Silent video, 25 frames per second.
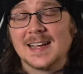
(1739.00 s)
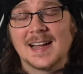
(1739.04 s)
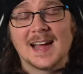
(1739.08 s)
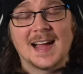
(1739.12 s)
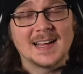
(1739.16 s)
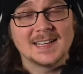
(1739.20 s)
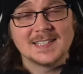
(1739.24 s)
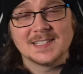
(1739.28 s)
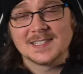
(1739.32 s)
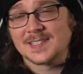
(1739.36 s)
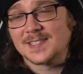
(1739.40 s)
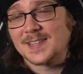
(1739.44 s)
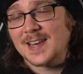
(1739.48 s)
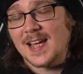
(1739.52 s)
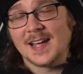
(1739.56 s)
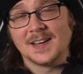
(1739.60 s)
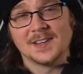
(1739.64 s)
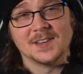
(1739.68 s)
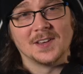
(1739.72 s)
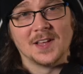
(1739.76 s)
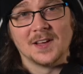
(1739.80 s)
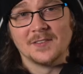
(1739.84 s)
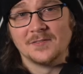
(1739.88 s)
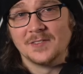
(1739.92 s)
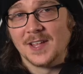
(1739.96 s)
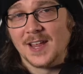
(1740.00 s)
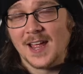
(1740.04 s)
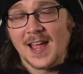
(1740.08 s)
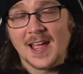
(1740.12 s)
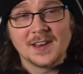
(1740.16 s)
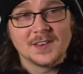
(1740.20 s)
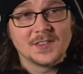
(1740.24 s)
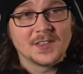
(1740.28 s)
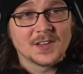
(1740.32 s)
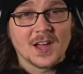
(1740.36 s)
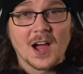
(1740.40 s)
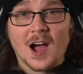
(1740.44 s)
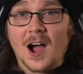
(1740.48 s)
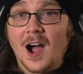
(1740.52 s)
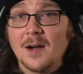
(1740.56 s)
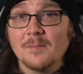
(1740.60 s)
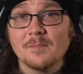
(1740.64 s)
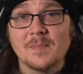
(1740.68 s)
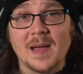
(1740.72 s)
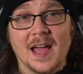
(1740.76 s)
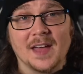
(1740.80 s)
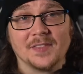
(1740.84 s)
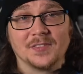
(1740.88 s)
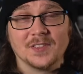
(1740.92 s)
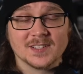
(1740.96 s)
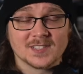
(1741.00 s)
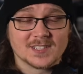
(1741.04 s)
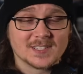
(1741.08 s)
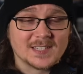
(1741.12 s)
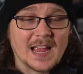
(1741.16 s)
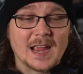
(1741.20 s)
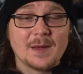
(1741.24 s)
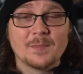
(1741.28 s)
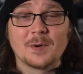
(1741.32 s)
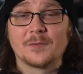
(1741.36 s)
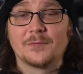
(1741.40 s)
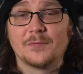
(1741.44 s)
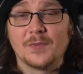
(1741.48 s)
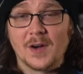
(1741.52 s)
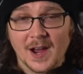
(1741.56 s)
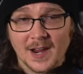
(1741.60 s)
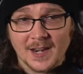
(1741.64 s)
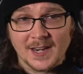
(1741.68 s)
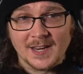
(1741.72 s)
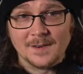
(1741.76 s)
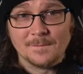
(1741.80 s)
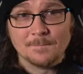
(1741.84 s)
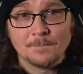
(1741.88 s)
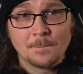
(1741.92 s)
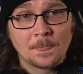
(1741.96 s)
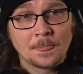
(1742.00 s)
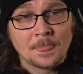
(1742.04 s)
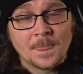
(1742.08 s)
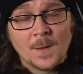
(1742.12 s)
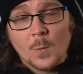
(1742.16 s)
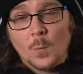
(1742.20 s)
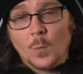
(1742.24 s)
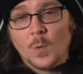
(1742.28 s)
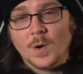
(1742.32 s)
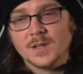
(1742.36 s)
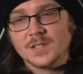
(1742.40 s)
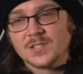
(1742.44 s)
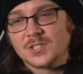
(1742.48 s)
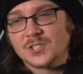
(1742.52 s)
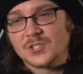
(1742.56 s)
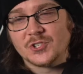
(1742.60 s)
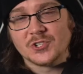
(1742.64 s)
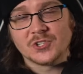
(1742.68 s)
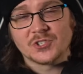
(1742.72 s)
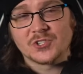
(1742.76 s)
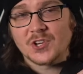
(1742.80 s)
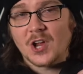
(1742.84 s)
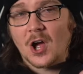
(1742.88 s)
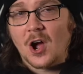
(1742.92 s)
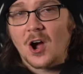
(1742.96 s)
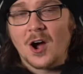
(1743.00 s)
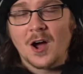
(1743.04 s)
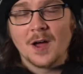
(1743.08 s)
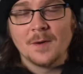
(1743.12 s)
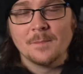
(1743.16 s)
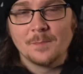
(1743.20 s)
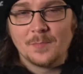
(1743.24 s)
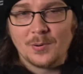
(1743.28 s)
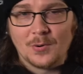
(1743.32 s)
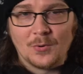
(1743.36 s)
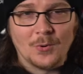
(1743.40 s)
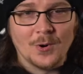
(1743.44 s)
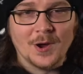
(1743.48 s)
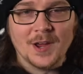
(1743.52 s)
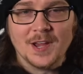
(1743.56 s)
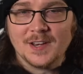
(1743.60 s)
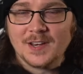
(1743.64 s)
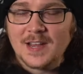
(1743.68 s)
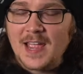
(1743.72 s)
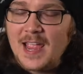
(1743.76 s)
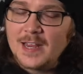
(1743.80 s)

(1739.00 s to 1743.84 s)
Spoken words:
I loved it. And the combat, the saber fighting was just on point.